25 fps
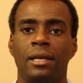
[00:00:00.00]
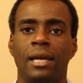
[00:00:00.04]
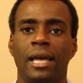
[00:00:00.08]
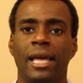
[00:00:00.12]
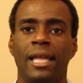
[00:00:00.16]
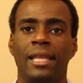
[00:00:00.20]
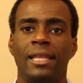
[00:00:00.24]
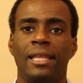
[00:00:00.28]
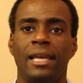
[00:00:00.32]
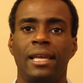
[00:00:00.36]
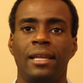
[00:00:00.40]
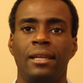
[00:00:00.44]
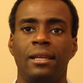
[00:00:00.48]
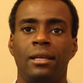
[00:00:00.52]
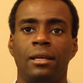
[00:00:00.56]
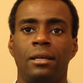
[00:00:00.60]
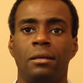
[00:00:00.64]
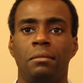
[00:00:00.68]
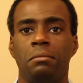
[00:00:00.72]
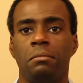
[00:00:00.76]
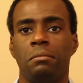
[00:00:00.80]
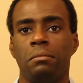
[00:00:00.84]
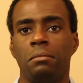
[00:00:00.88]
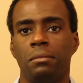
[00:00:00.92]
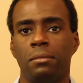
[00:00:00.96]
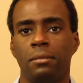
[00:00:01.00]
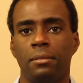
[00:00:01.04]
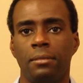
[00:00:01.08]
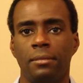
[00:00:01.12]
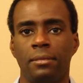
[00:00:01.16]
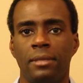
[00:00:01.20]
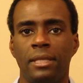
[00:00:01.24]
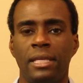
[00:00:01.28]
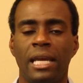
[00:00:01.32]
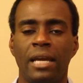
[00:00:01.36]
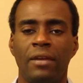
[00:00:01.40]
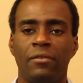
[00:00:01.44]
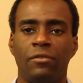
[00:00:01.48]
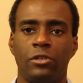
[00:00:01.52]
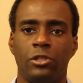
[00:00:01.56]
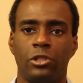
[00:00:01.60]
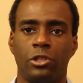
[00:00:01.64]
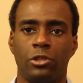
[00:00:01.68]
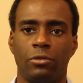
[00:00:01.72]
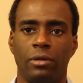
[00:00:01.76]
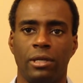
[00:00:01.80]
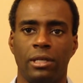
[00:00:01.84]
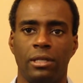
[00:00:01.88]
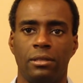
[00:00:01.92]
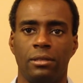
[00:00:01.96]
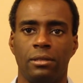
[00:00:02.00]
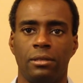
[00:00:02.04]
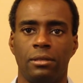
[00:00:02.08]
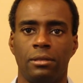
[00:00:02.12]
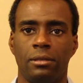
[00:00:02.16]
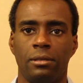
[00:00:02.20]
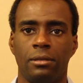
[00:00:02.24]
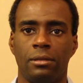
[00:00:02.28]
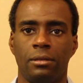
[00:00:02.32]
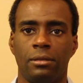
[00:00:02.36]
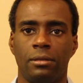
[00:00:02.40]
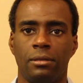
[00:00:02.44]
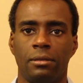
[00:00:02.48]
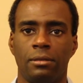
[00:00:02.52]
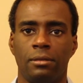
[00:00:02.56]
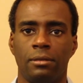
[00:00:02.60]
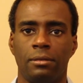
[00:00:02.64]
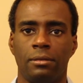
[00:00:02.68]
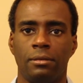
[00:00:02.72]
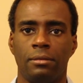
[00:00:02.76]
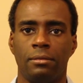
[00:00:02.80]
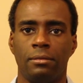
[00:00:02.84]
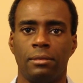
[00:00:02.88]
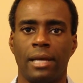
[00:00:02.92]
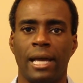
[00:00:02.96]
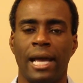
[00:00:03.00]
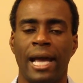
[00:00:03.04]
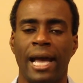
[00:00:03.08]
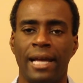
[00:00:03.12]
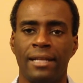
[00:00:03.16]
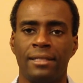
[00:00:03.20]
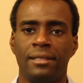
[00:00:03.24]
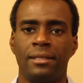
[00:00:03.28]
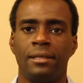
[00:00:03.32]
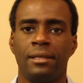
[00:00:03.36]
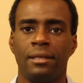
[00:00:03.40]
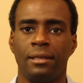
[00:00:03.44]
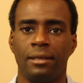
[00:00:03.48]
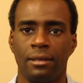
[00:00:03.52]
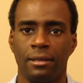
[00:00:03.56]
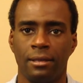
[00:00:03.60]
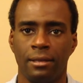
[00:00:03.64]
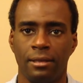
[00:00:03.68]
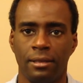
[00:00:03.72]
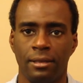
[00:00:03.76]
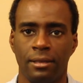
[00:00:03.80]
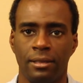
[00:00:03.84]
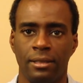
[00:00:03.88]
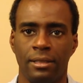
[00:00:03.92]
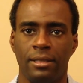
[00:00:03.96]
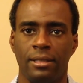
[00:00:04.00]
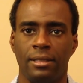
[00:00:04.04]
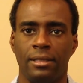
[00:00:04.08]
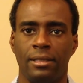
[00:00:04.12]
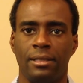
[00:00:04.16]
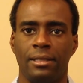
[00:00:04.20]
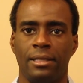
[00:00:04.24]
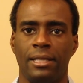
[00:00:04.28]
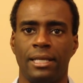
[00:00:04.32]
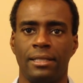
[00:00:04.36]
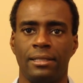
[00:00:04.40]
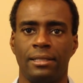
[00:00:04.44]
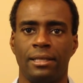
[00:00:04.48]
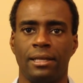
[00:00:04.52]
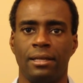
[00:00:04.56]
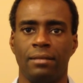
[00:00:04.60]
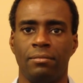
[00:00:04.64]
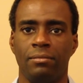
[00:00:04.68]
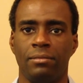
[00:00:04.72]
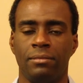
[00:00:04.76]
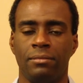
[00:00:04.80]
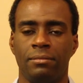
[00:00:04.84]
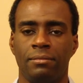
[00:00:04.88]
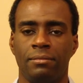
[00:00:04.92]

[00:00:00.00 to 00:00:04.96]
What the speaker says: and then the average grade at that time.